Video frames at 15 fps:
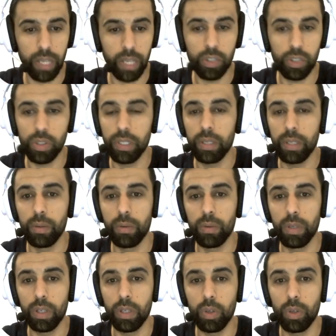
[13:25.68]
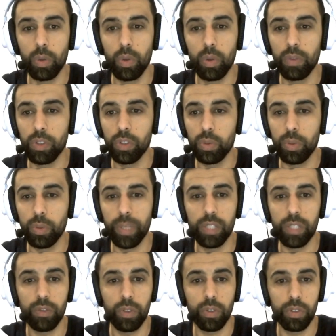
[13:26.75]
actually, we're going to go over to
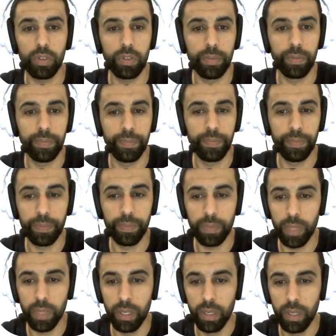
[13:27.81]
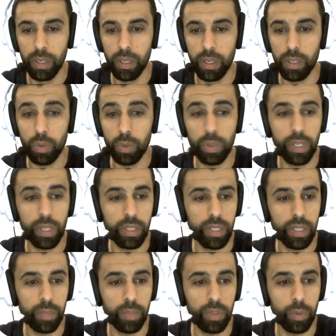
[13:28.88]
domains first. And here we're going to
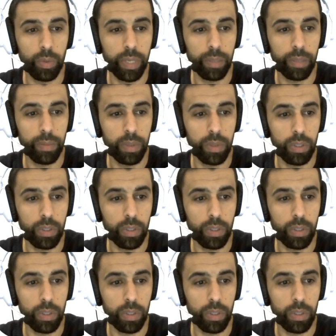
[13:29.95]
set up the domain.